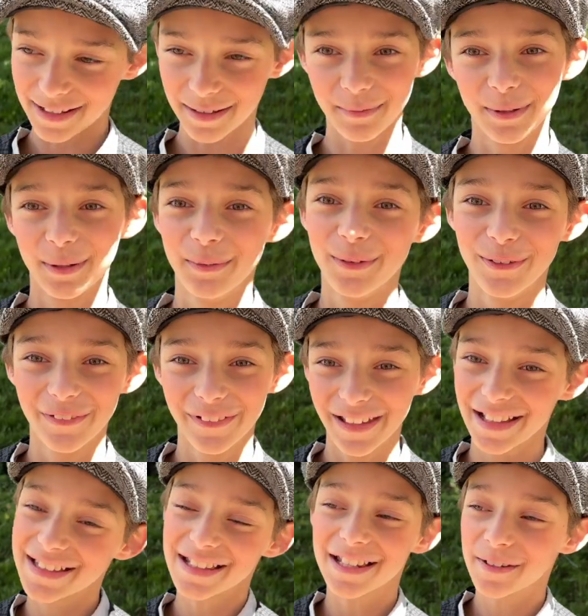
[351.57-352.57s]
I'm in a movie.
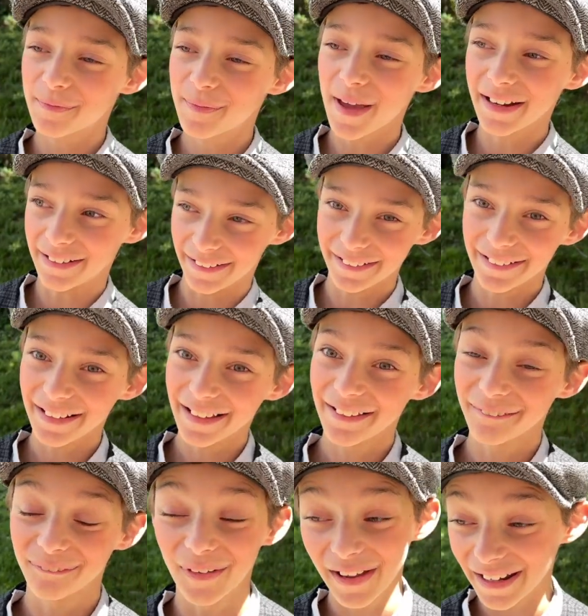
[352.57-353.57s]
It's independent,
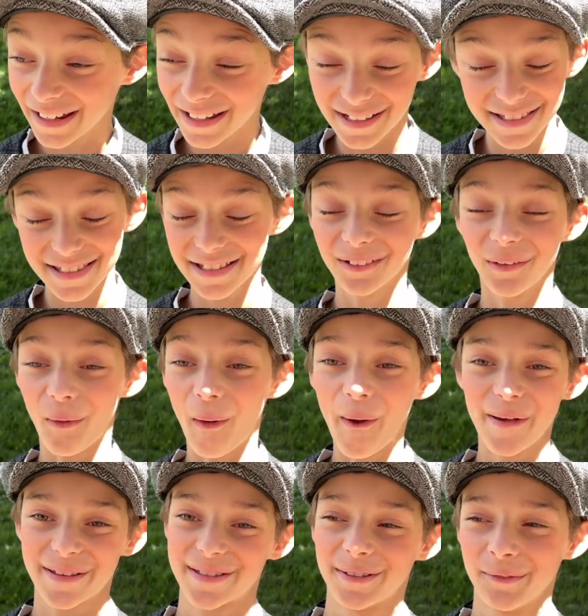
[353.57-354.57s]
but it's still
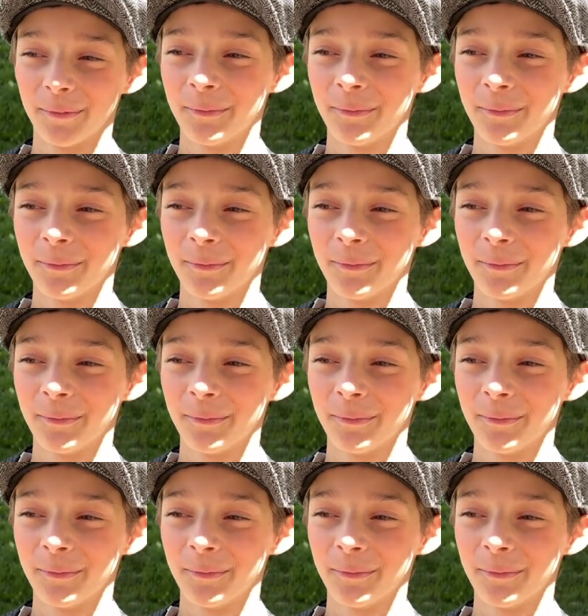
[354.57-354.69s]
awesome.